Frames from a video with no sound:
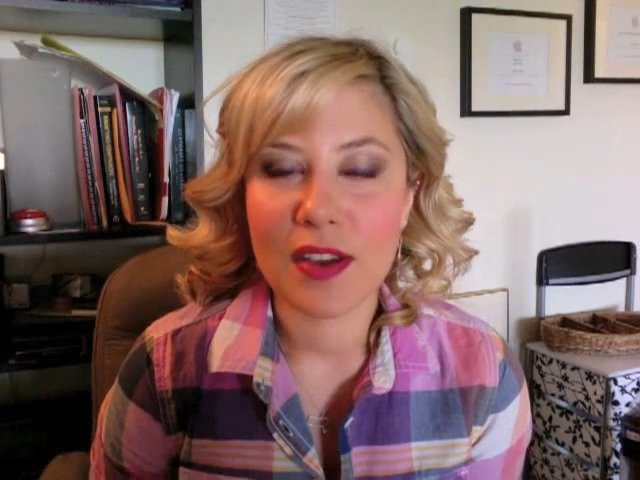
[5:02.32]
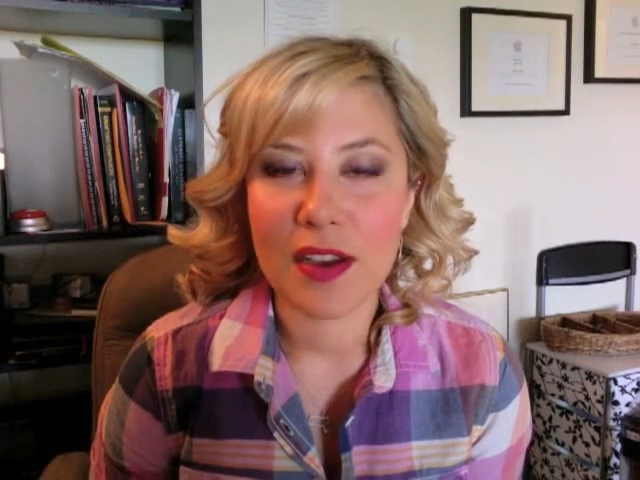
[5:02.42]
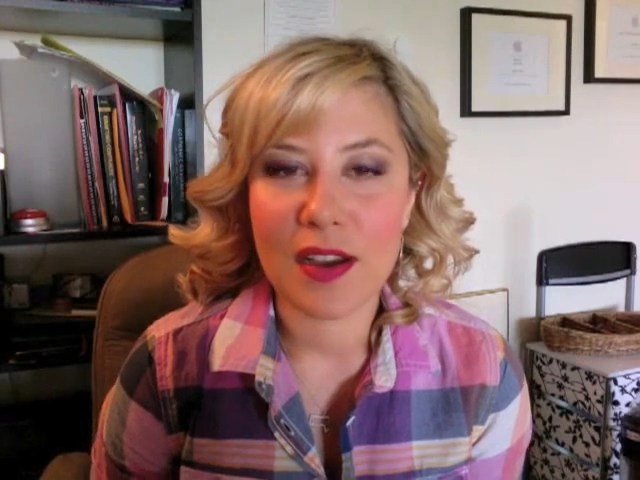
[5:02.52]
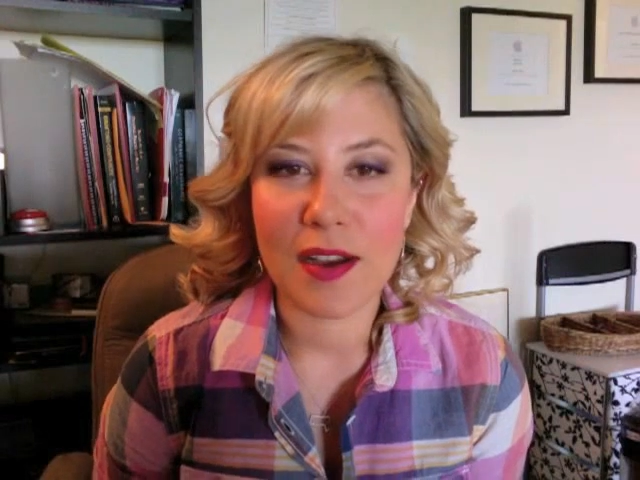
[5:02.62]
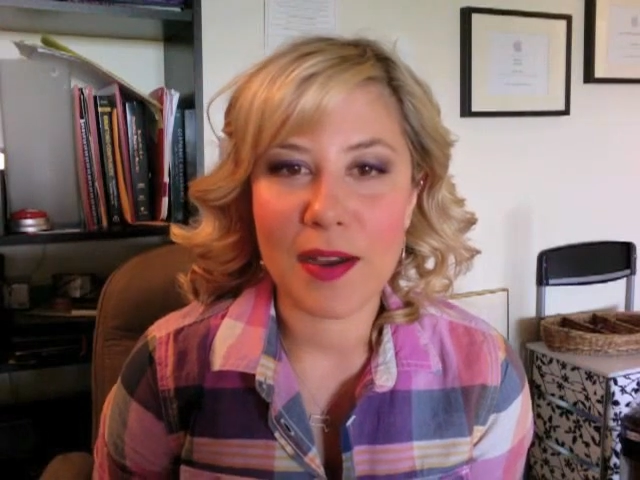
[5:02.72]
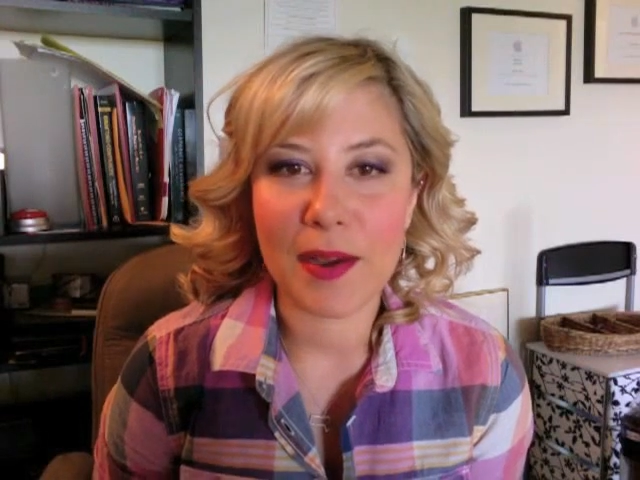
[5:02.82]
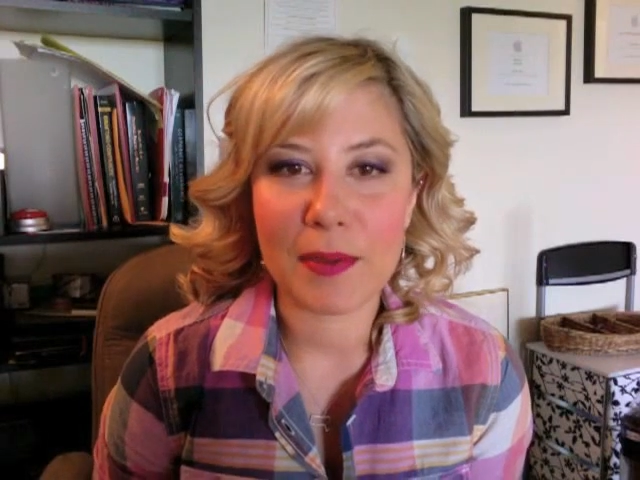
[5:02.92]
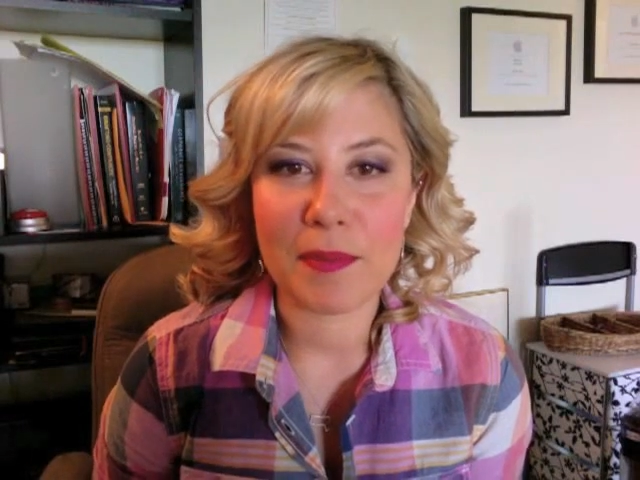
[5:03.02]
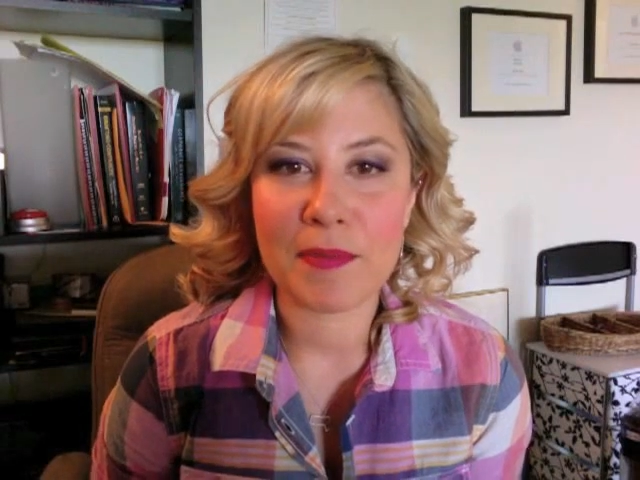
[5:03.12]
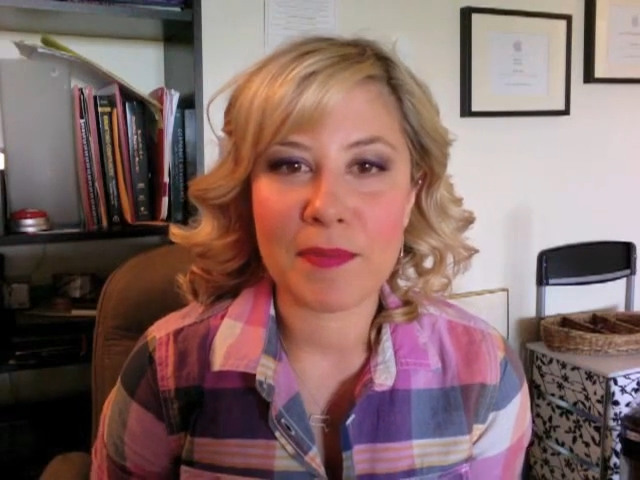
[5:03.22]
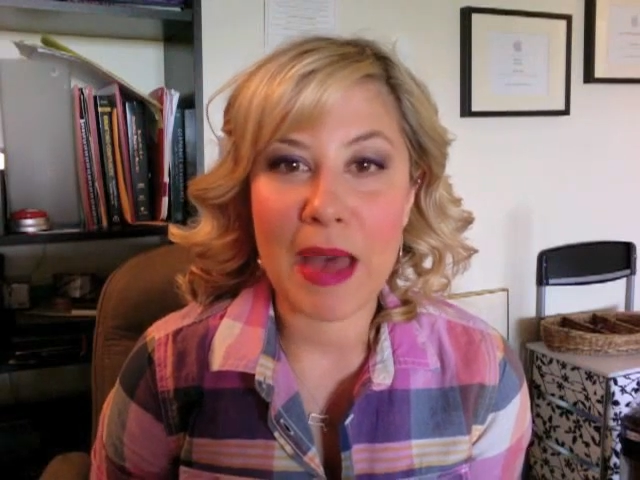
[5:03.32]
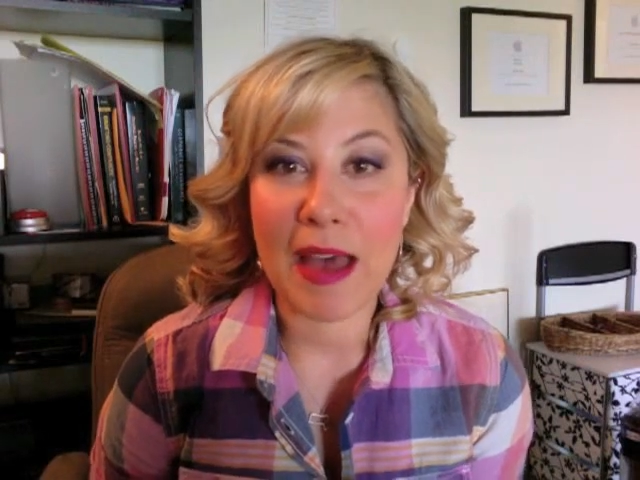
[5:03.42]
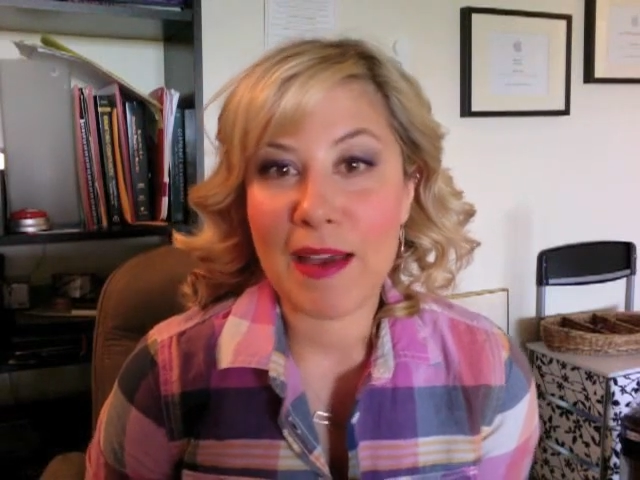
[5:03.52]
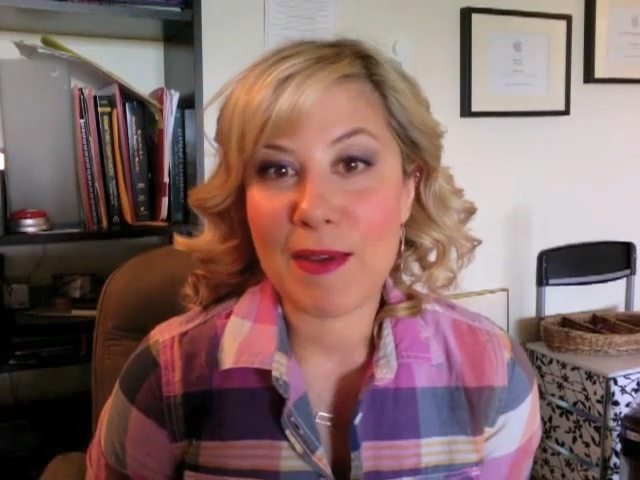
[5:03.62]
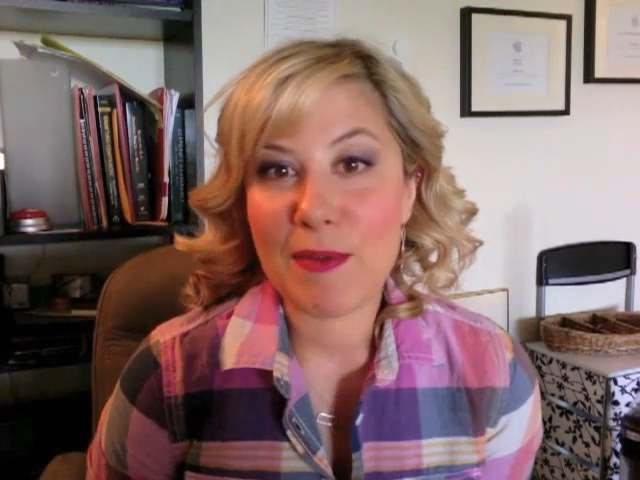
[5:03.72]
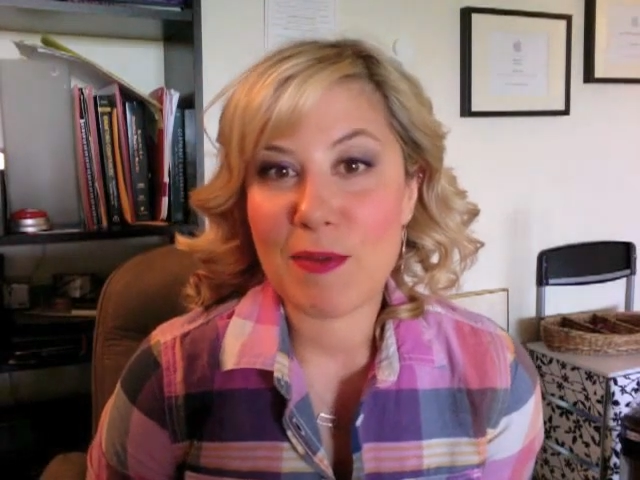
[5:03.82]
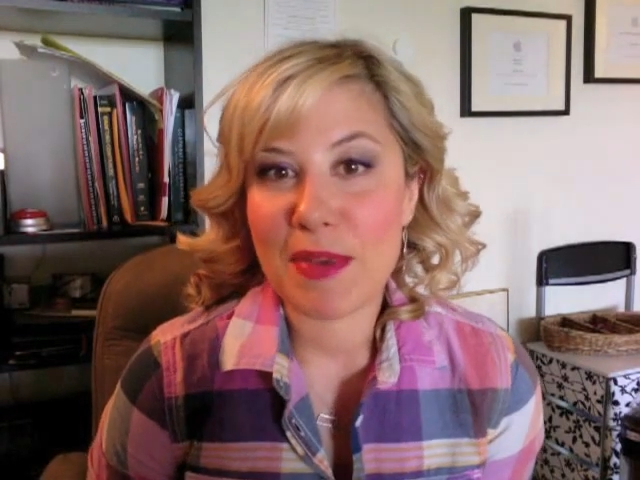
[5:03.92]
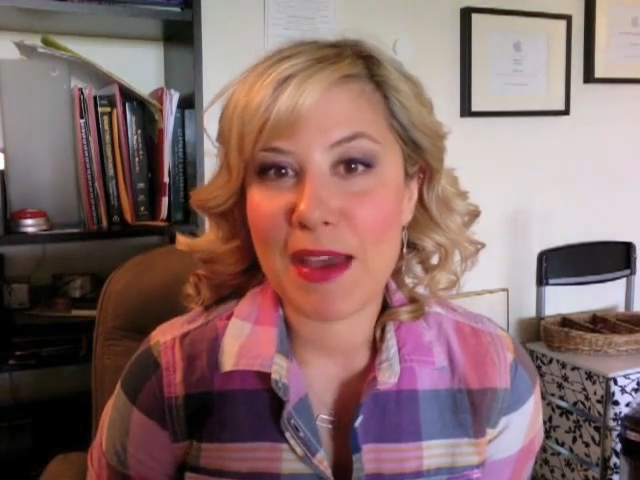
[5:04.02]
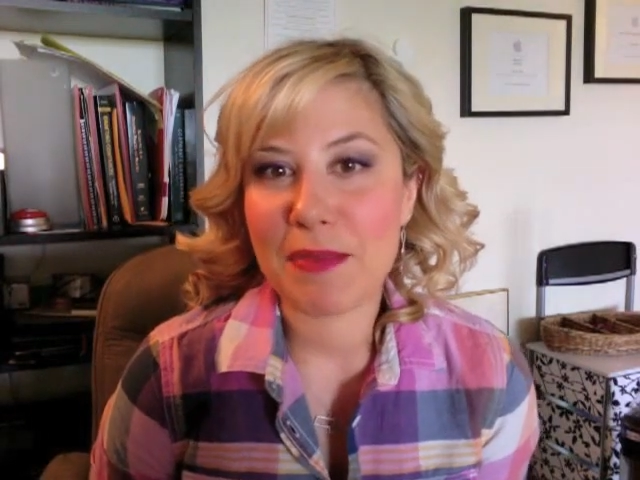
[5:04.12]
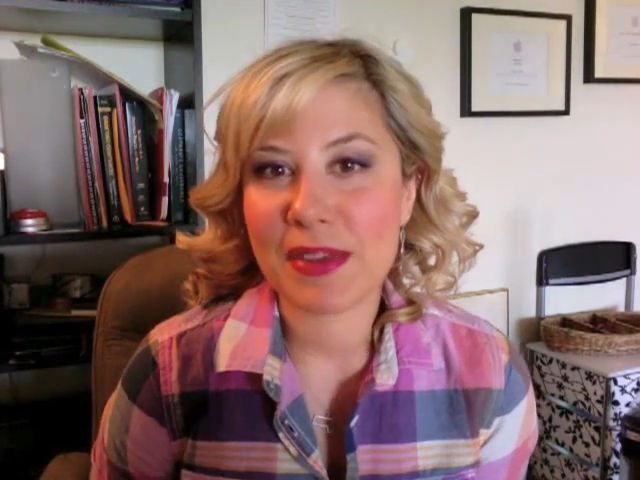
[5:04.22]
I will be
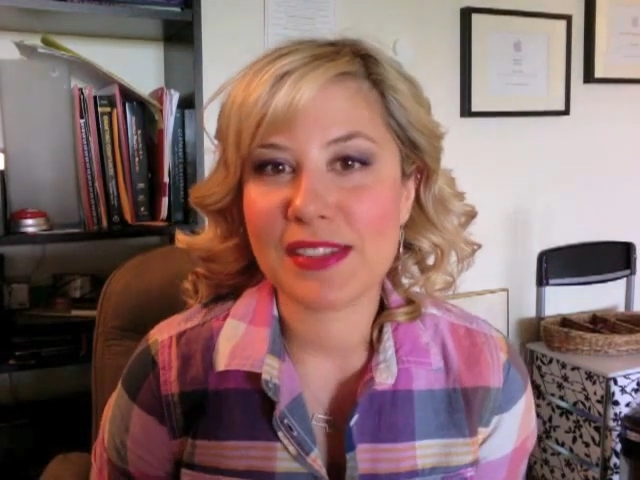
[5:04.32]
happy